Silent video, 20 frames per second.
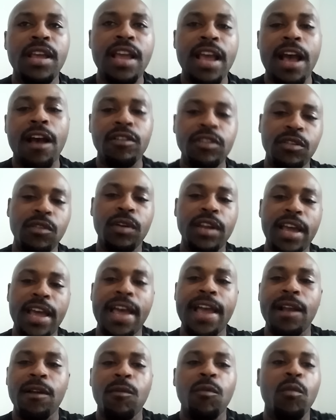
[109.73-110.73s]
how you're going to
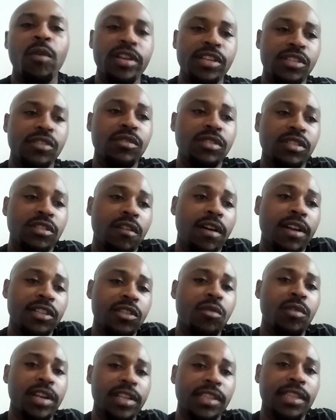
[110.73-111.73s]
act once you start
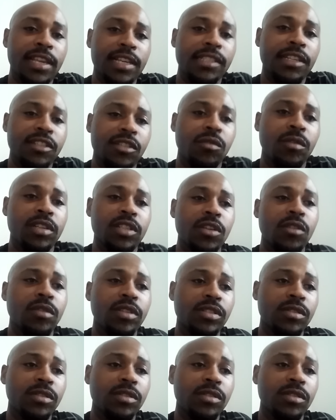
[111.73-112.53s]
doing the things that you are doing.